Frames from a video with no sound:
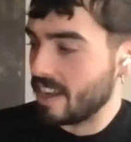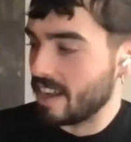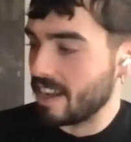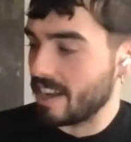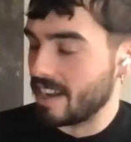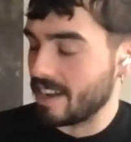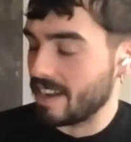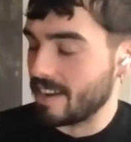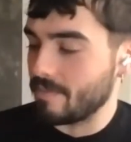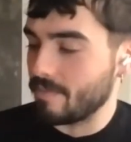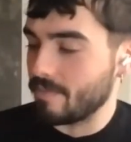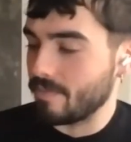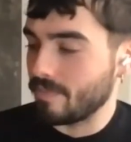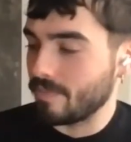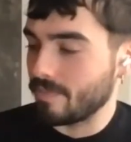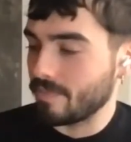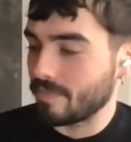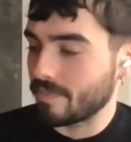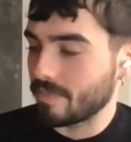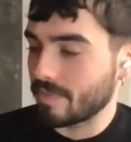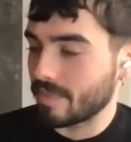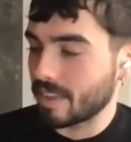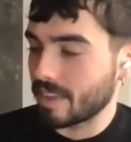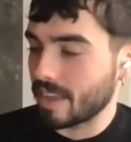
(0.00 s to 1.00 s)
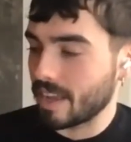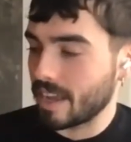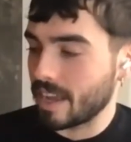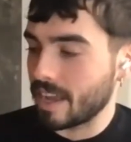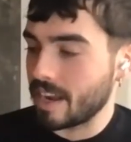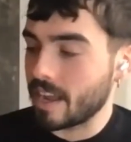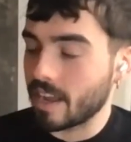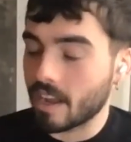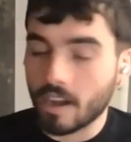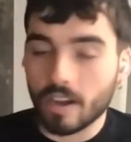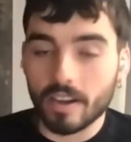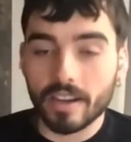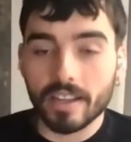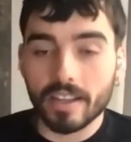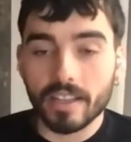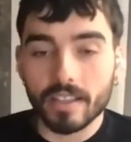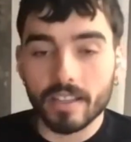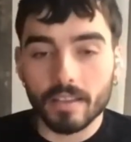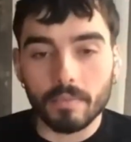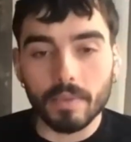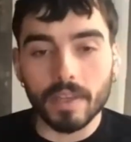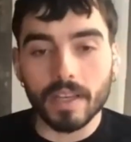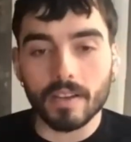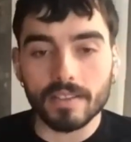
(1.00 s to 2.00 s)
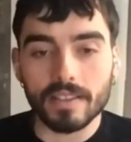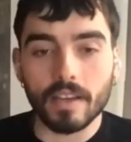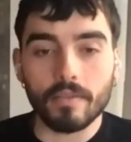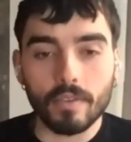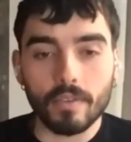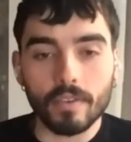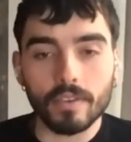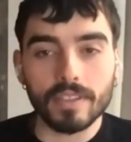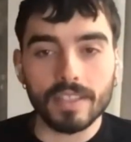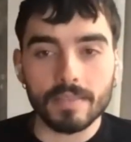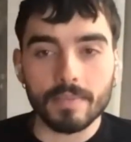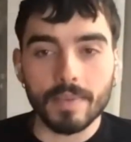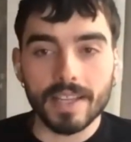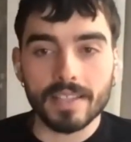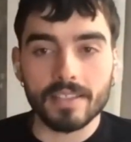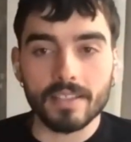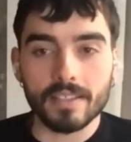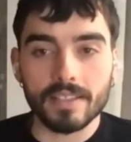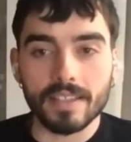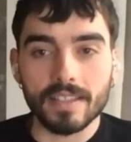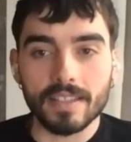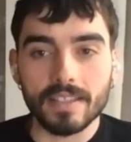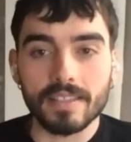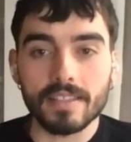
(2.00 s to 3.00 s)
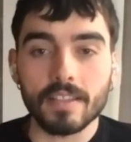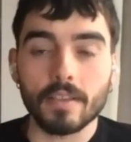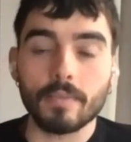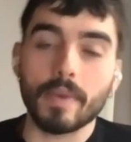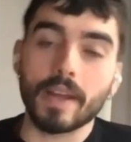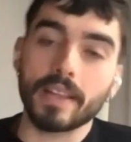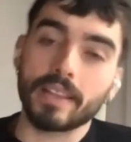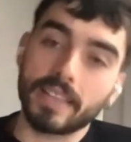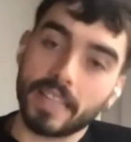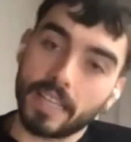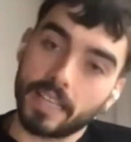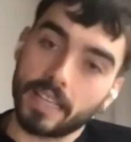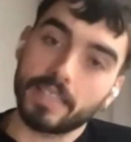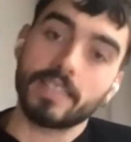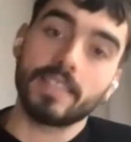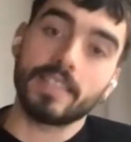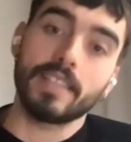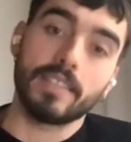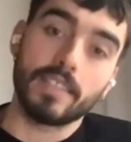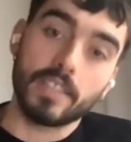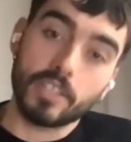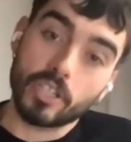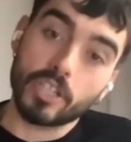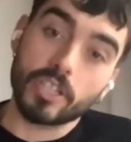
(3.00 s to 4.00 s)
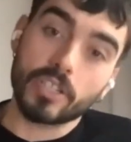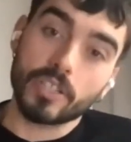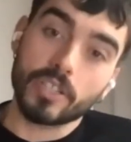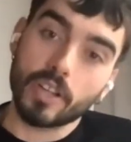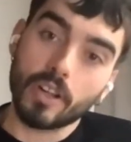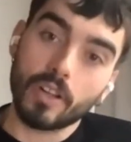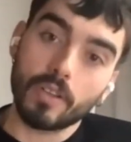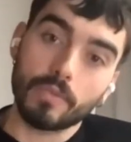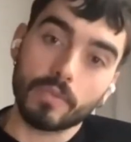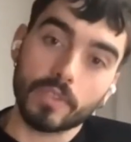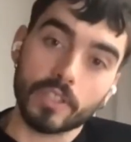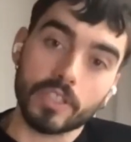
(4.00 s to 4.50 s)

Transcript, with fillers: Um, and I got it because I wrote this master thesis about dance and digital,